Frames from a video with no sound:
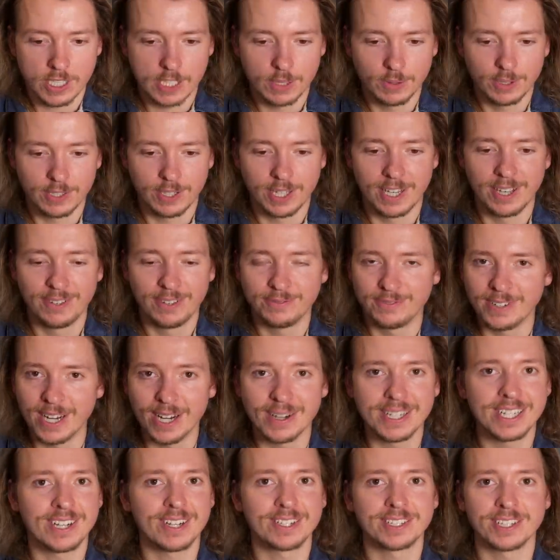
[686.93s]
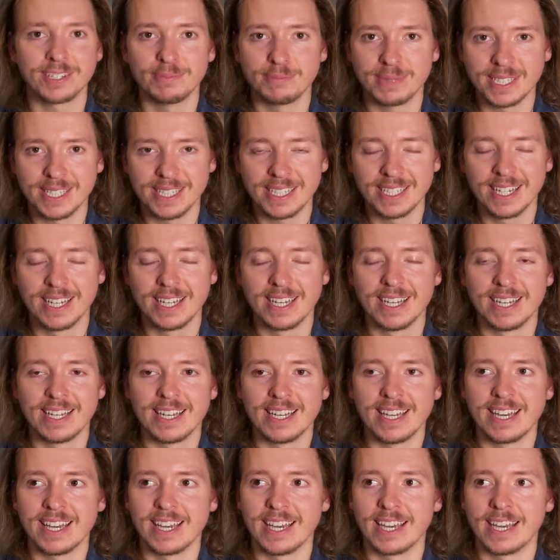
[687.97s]
He was very hard on me
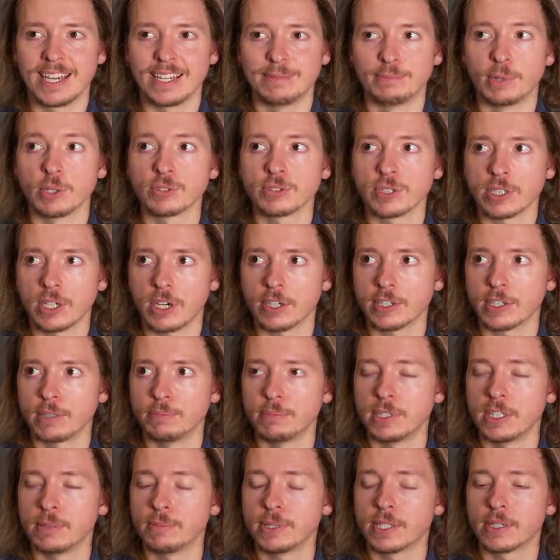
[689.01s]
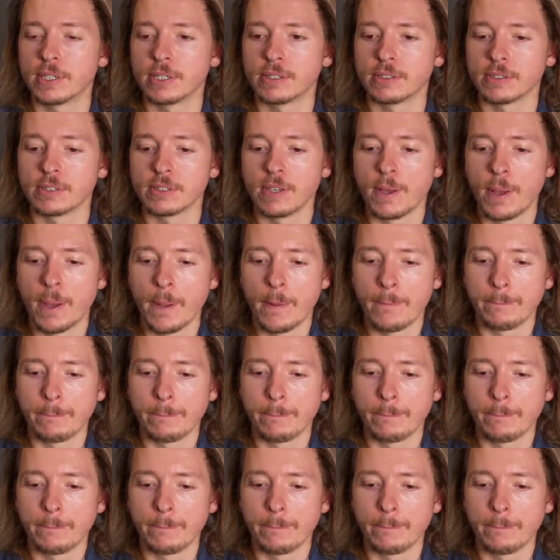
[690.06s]
and mostly hard on me because